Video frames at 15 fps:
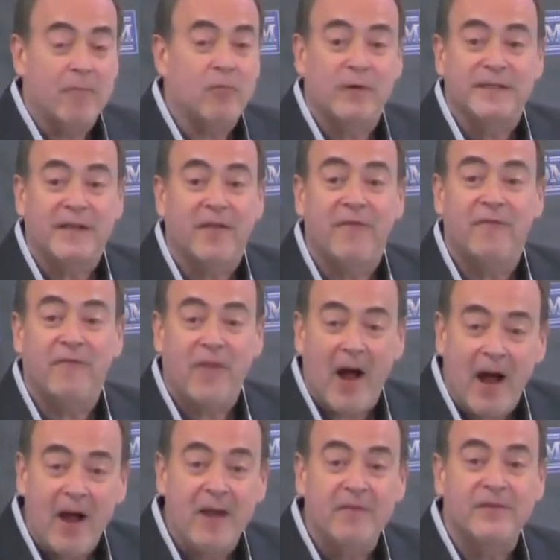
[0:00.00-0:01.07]
it was a
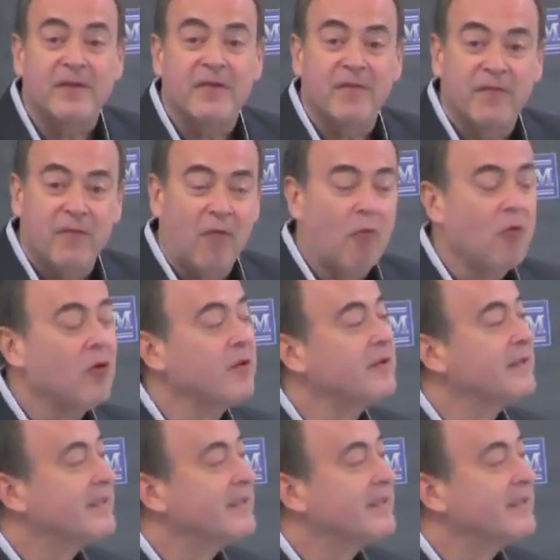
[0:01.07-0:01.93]
5-4